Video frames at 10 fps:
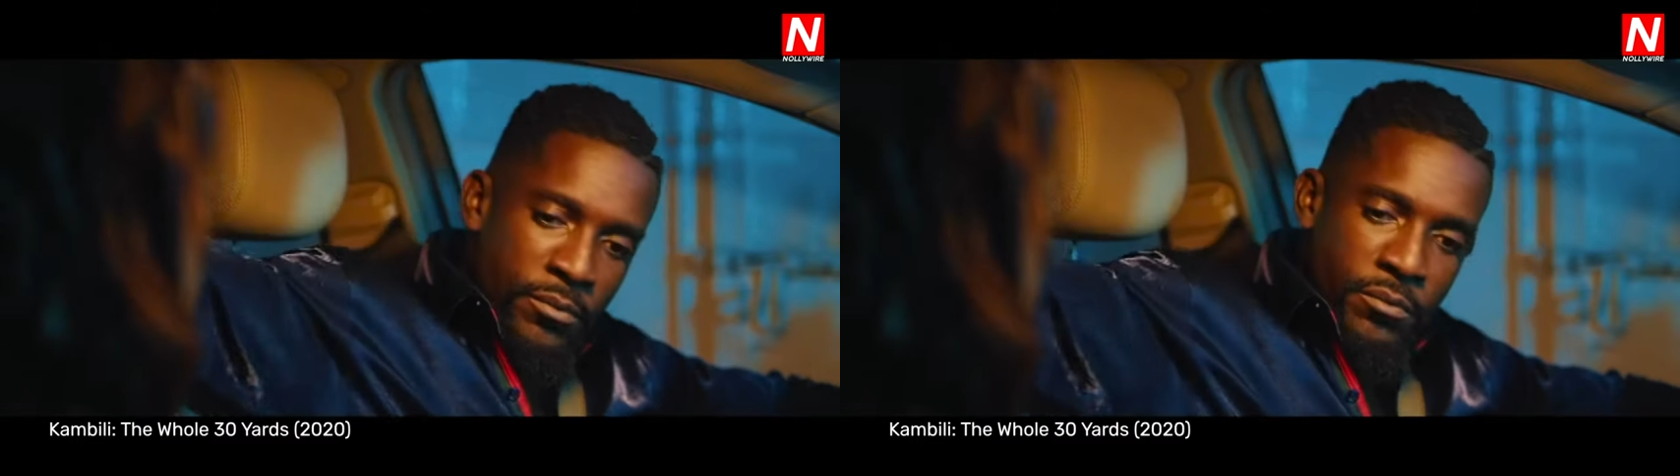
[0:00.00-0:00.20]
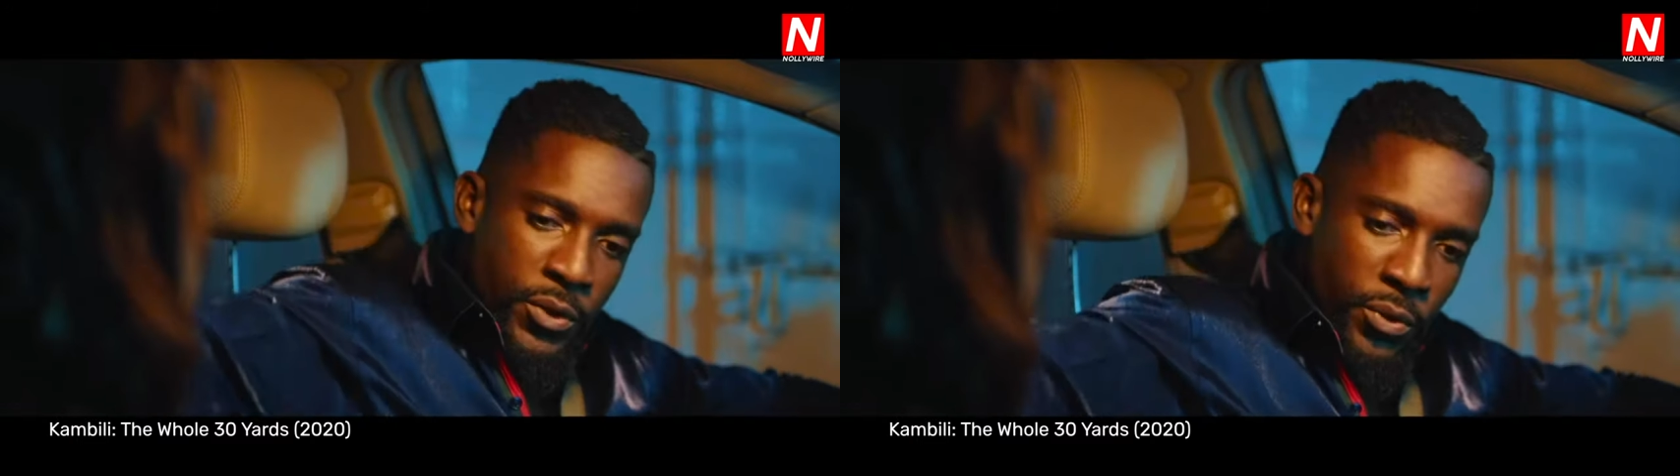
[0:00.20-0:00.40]

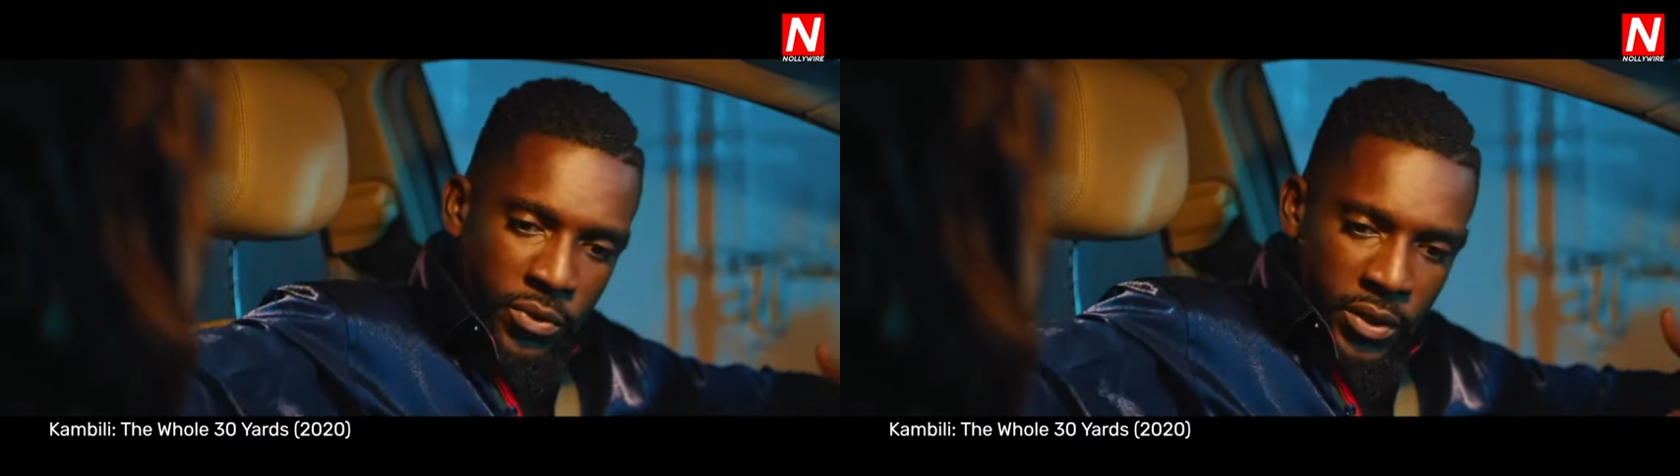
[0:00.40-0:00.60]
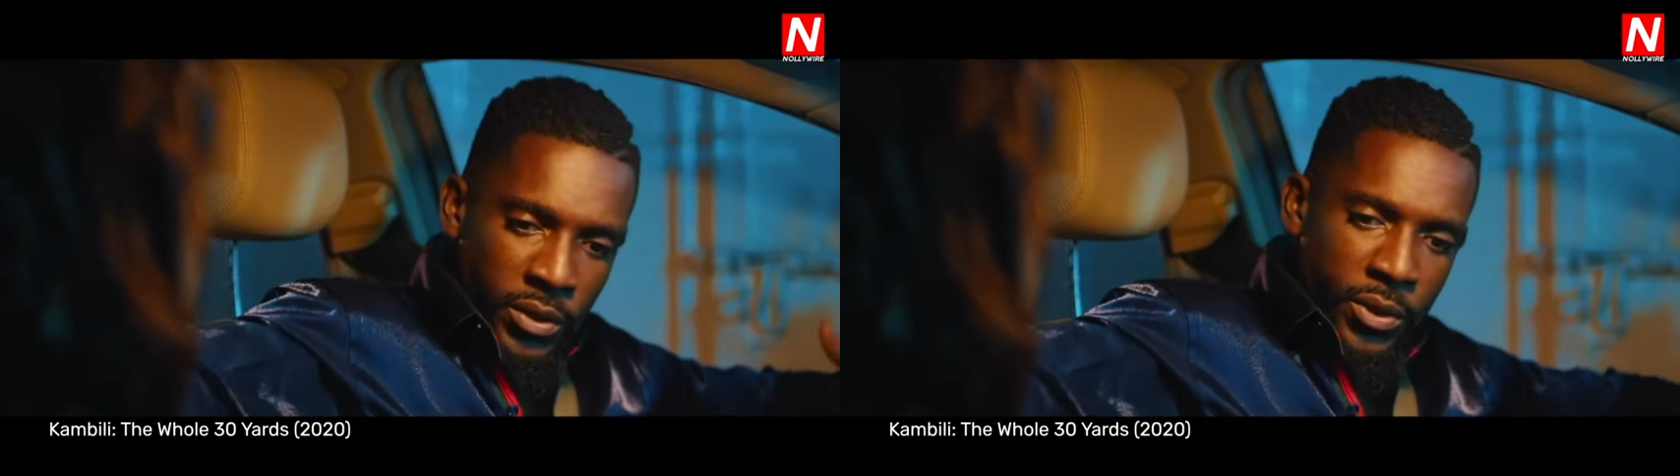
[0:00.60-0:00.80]
You don't
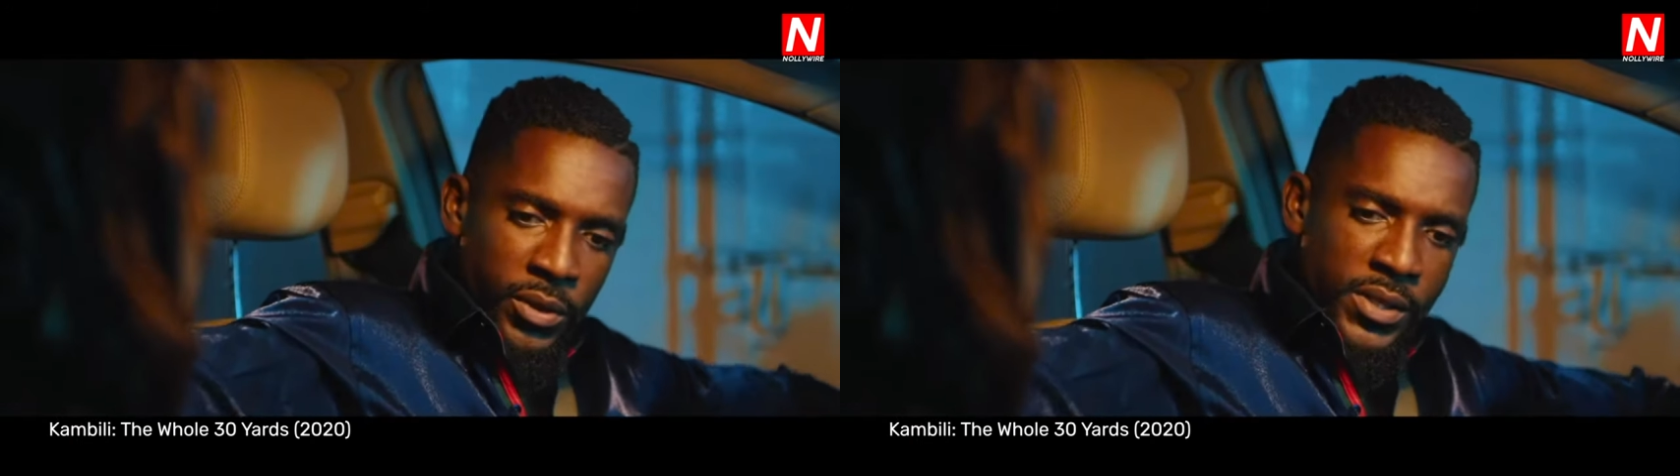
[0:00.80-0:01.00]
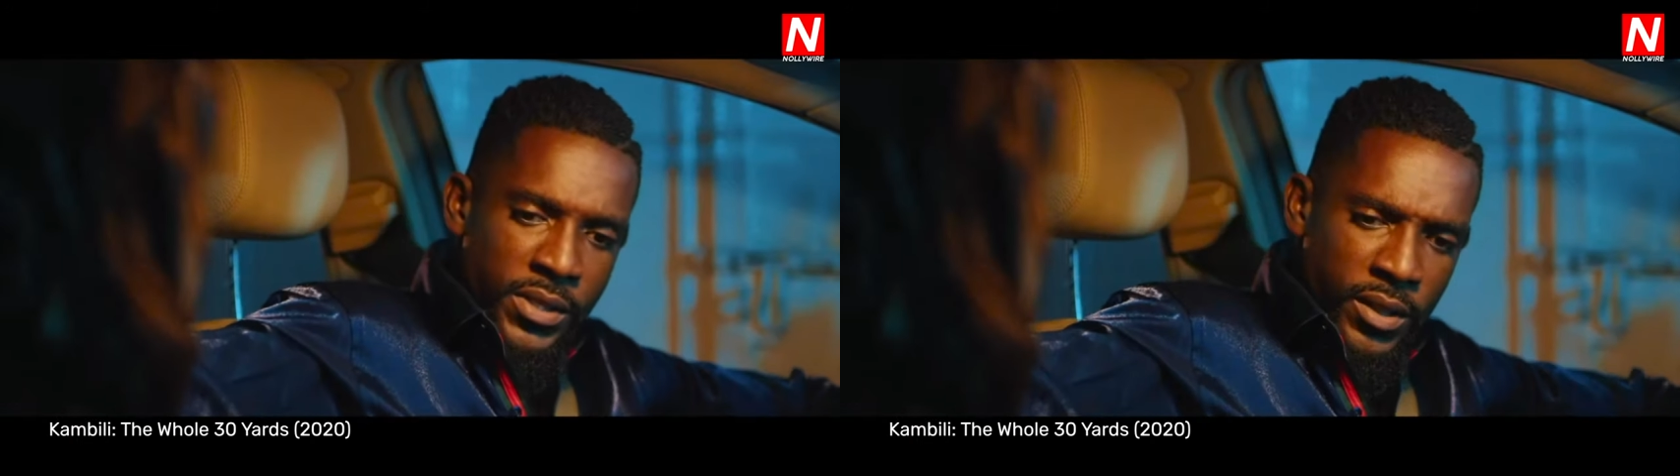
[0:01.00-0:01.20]
think all
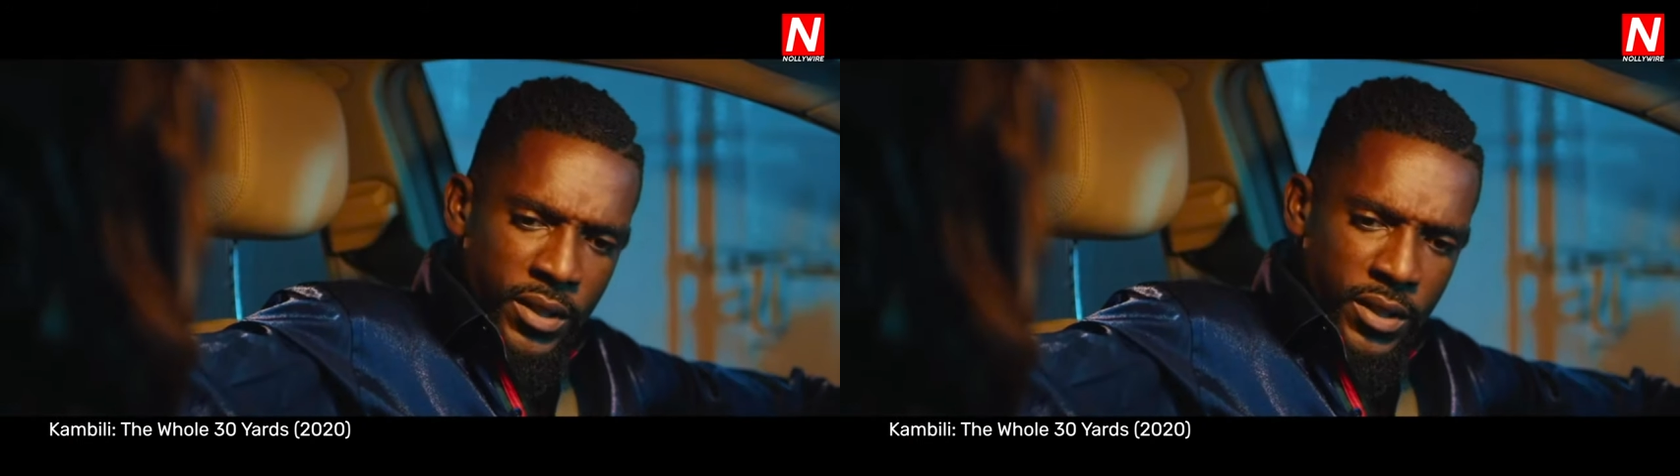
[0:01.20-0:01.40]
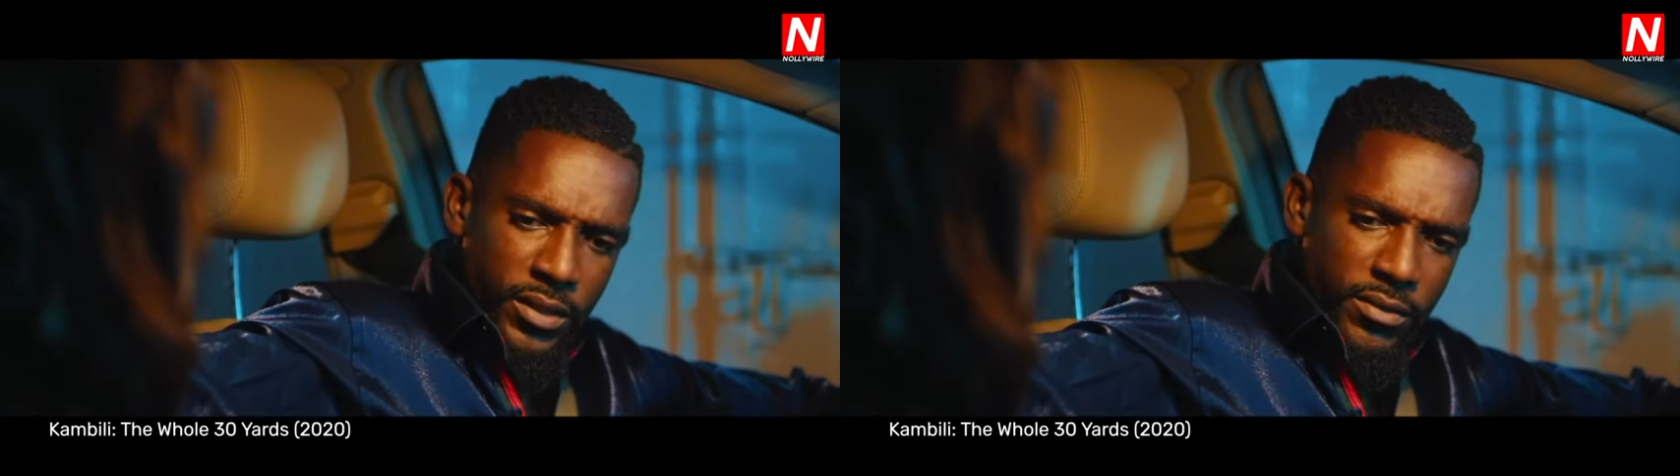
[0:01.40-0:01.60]
this
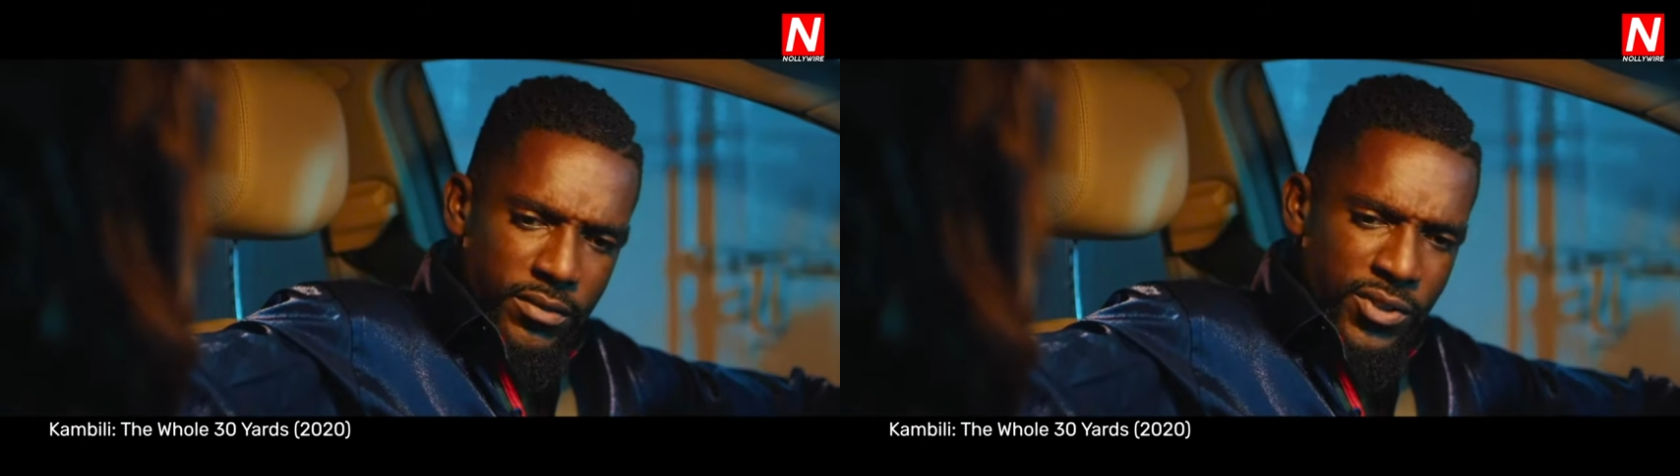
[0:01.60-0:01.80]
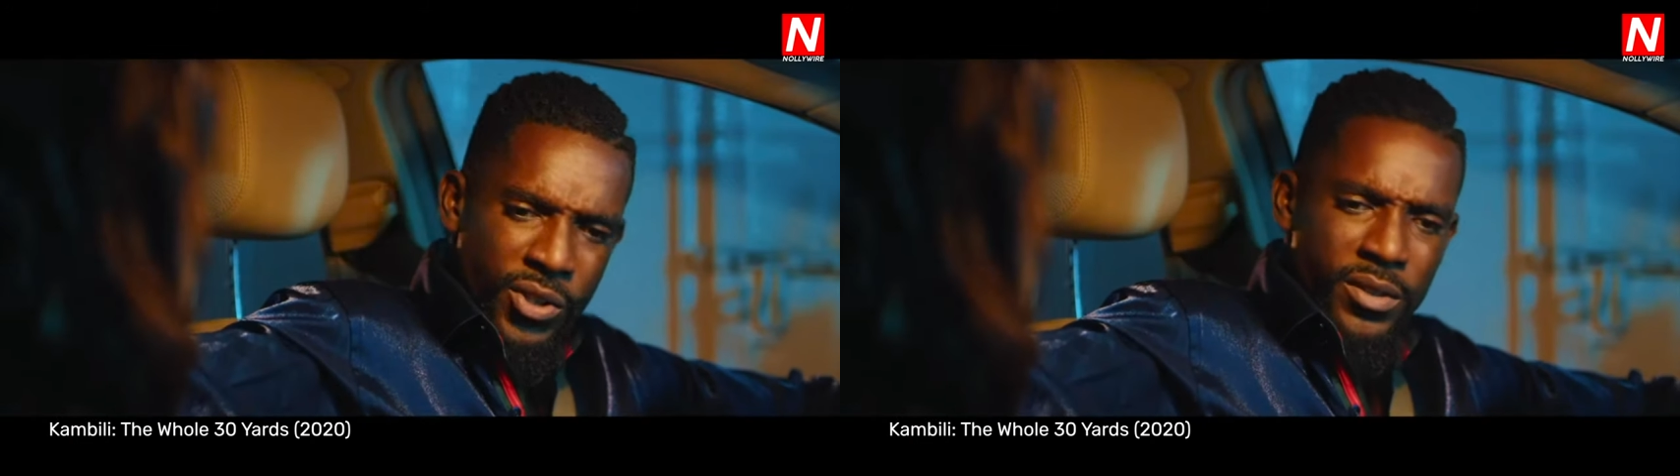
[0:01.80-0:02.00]

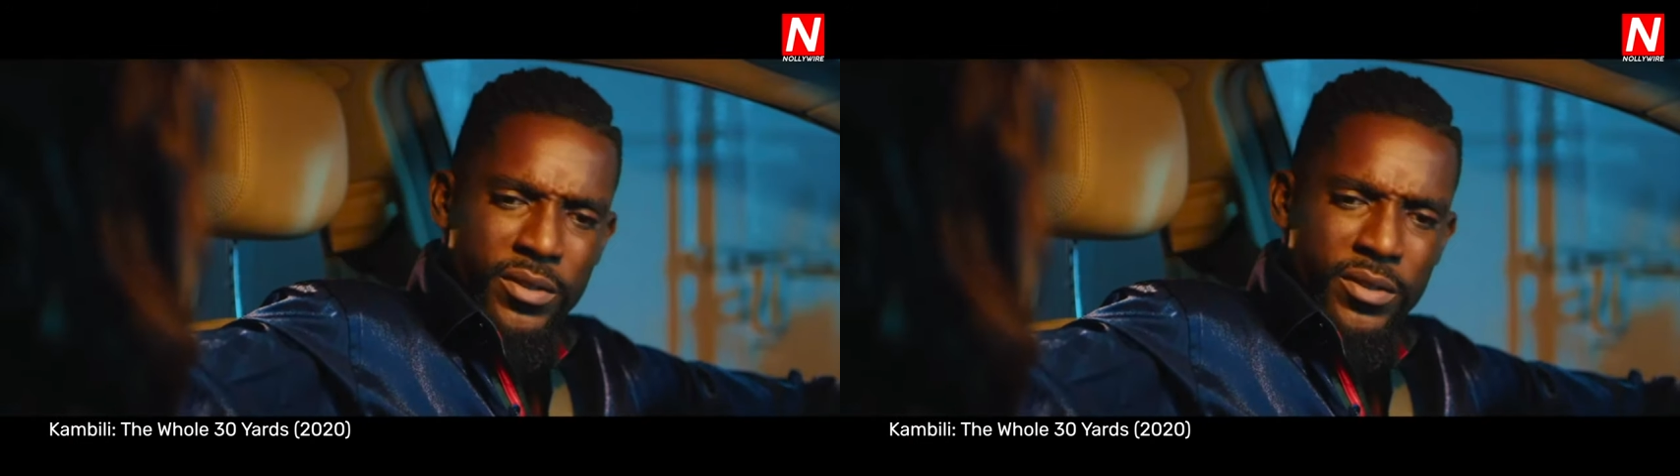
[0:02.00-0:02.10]
junk